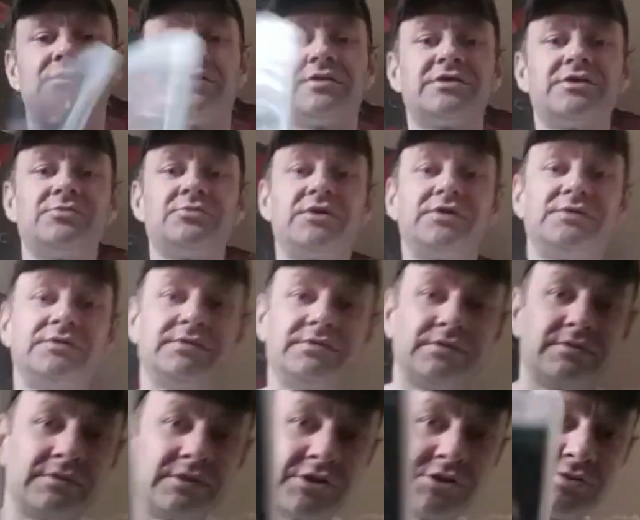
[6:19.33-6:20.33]
Another
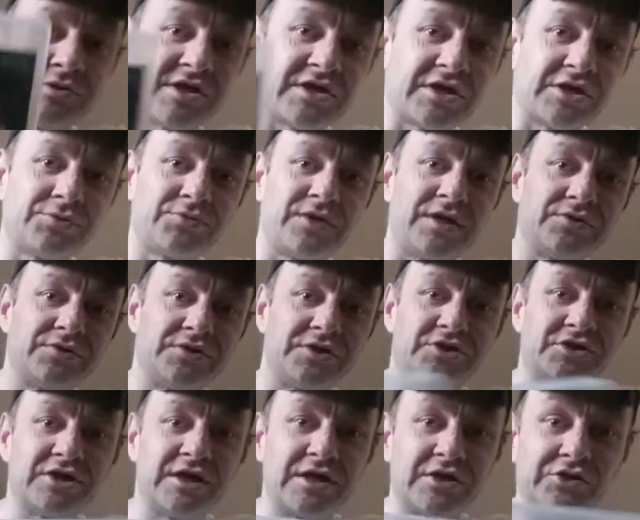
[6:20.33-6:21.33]
one, this was a good one at
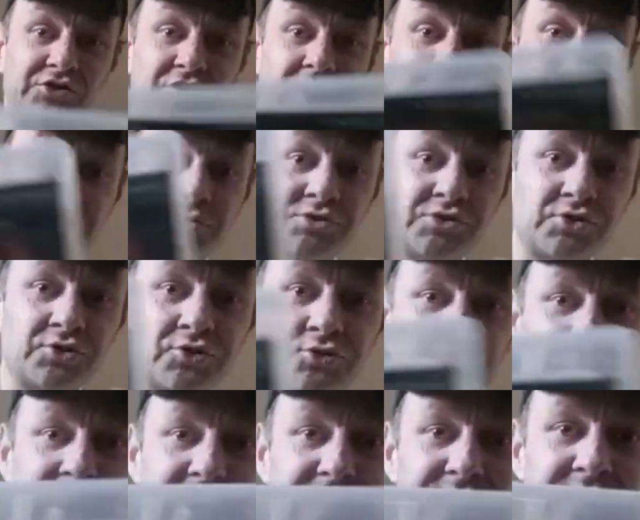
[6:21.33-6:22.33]
the Charlie Ross, was
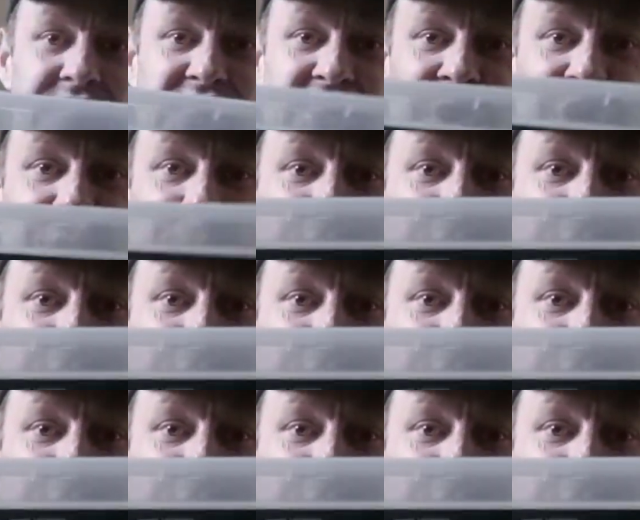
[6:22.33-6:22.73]
£2, it's a